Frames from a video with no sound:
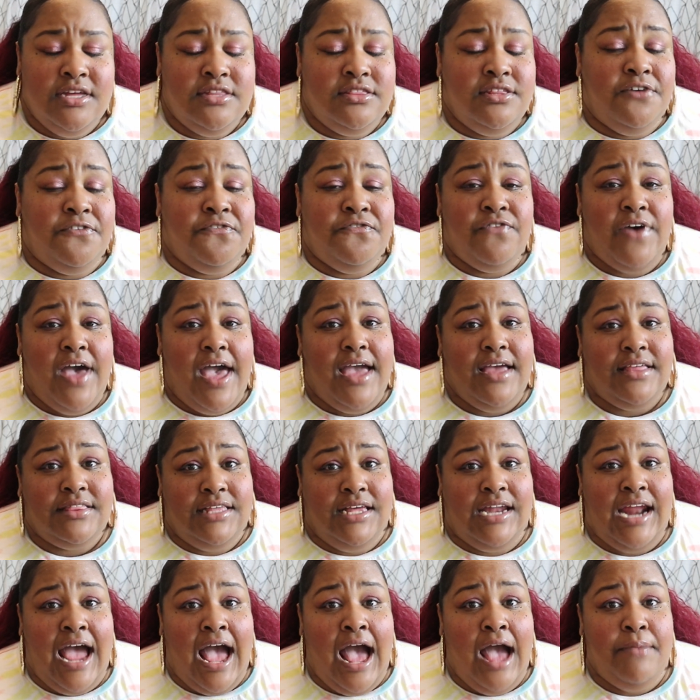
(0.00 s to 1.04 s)
The fact
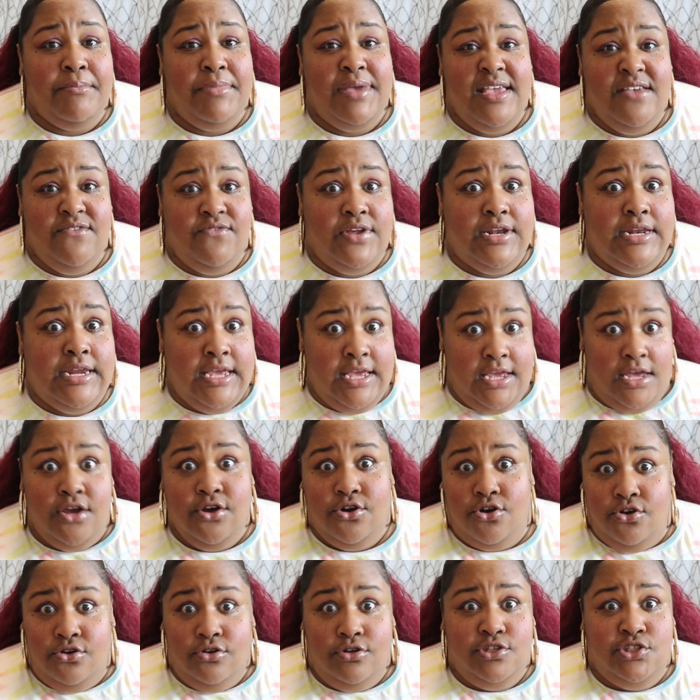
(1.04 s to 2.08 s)
that I'm even
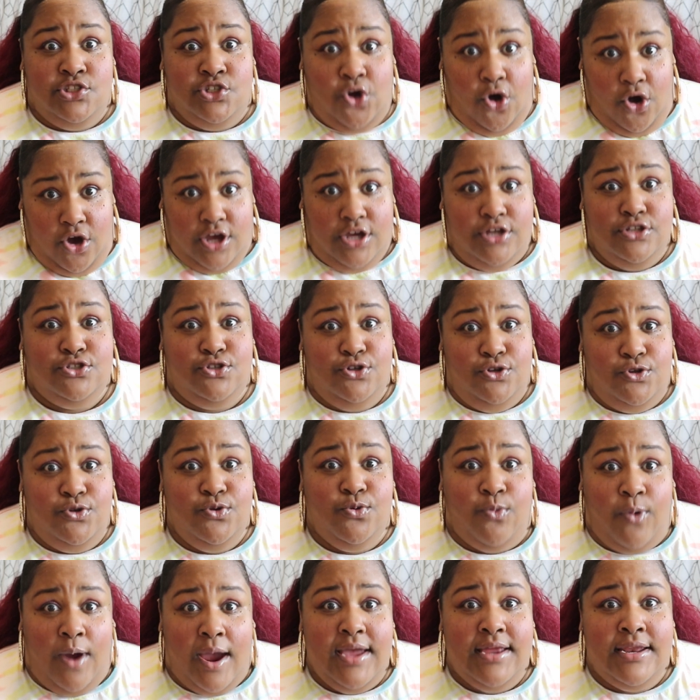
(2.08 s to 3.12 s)
here talking to you
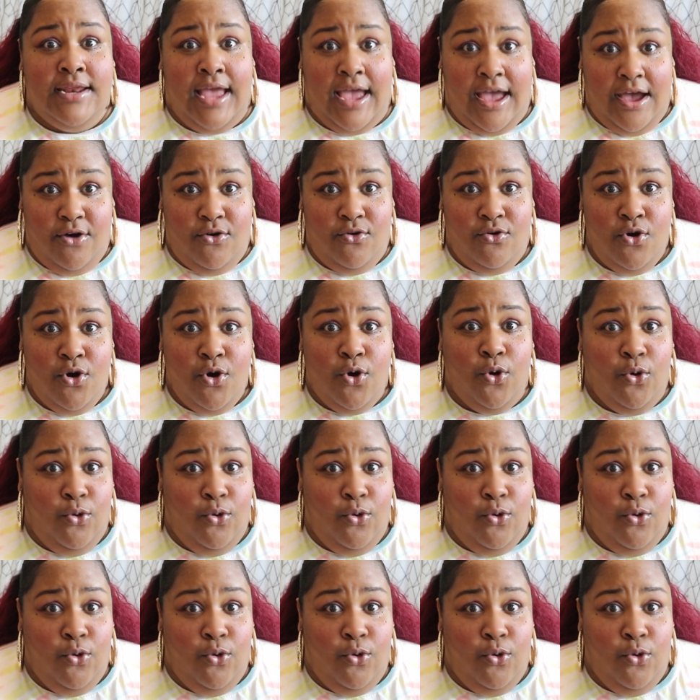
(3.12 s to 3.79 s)
right now